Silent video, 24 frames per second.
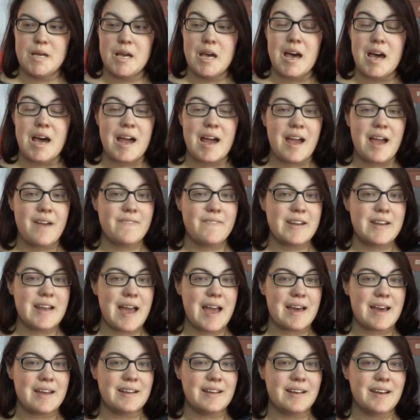I haven't
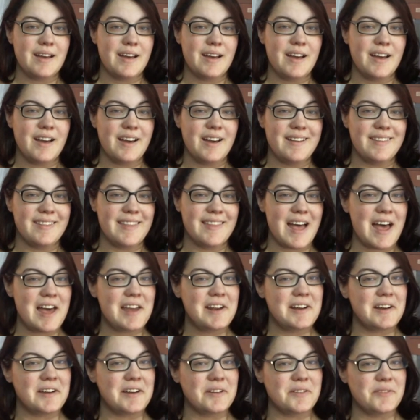had a
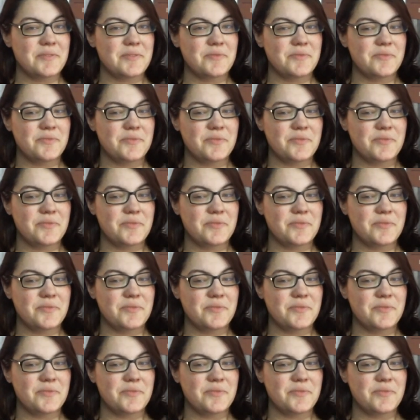lot of